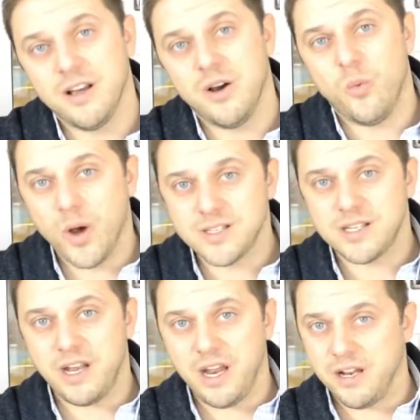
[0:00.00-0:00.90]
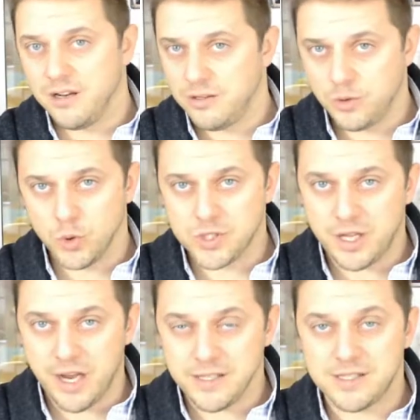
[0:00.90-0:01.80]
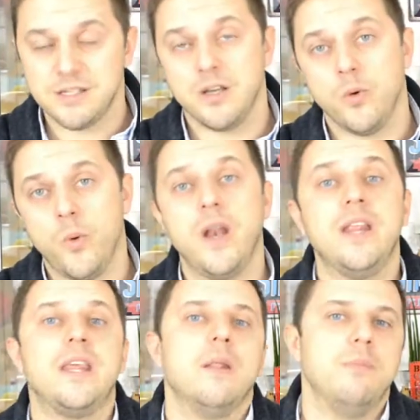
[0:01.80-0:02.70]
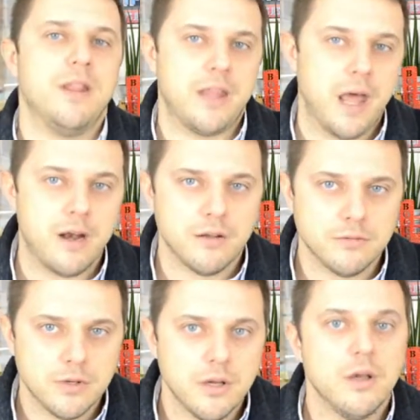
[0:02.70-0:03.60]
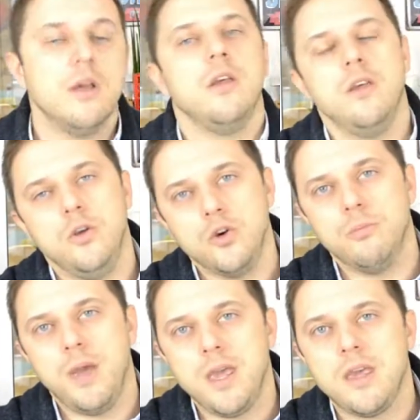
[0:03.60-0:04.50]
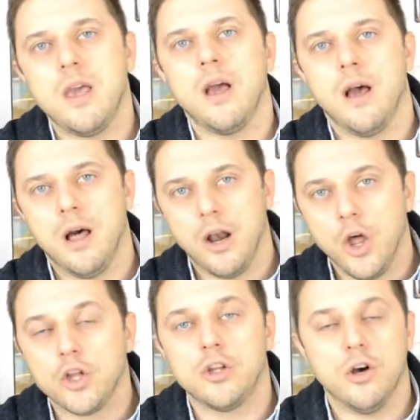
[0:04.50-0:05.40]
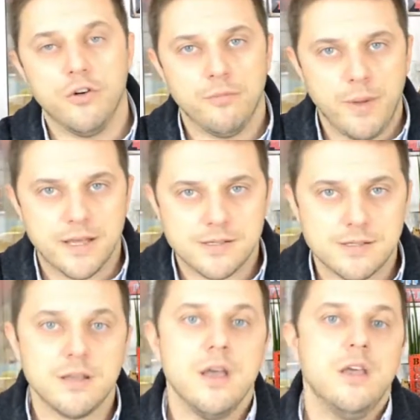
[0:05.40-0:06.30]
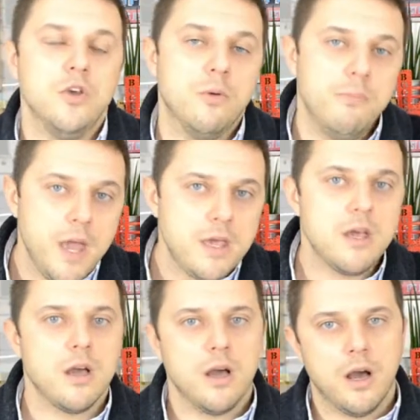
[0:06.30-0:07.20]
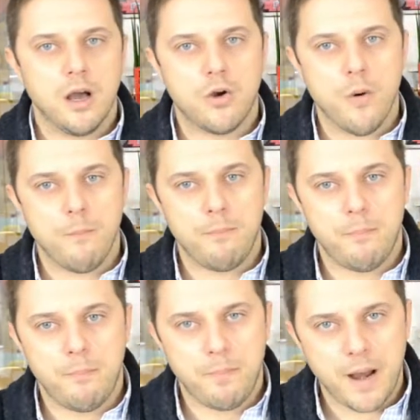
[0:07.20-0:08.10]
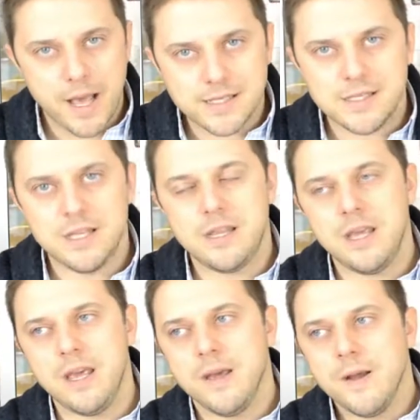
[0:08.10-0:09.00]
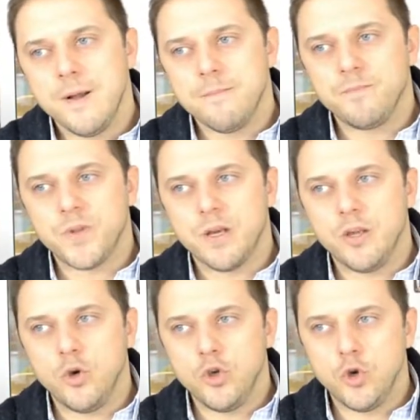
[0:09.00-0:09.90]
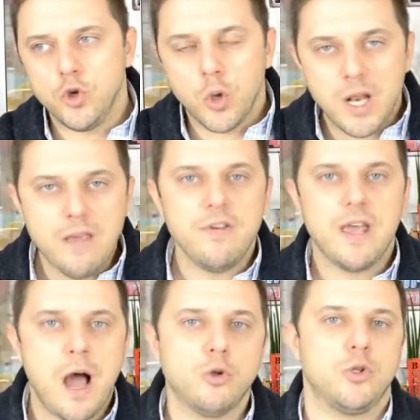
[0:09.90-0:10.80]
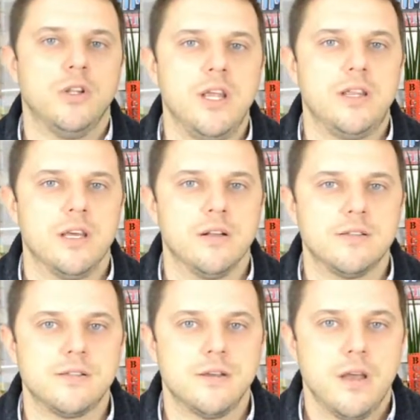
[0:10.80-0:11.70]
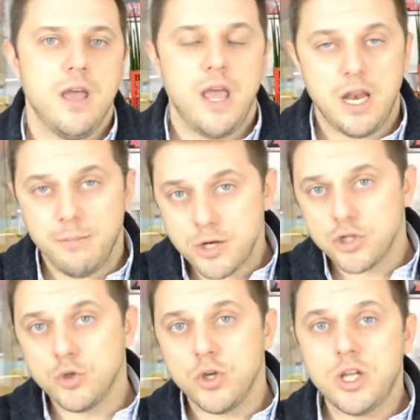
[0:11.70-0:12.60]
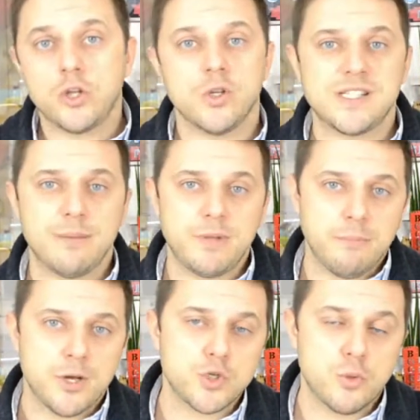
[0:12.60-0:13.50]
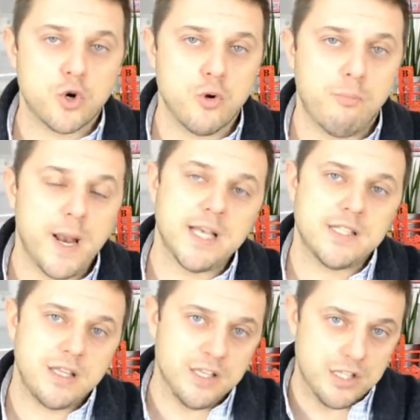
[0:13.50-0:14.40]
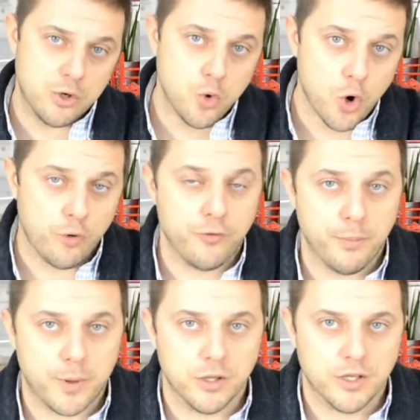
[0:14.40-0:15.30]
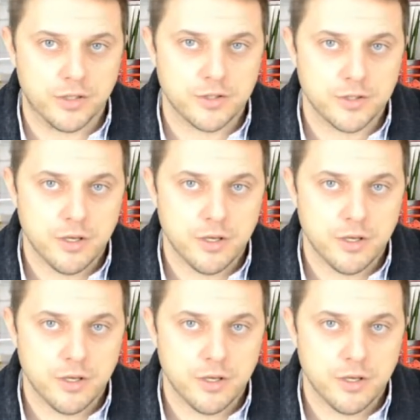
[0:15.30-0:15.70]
1 screen, 2 screens, when it can be 10, you're making a lot of mess. You're making a complexity, you're leaving out on details. And imagine doing that on something much more complex that is the core of your products.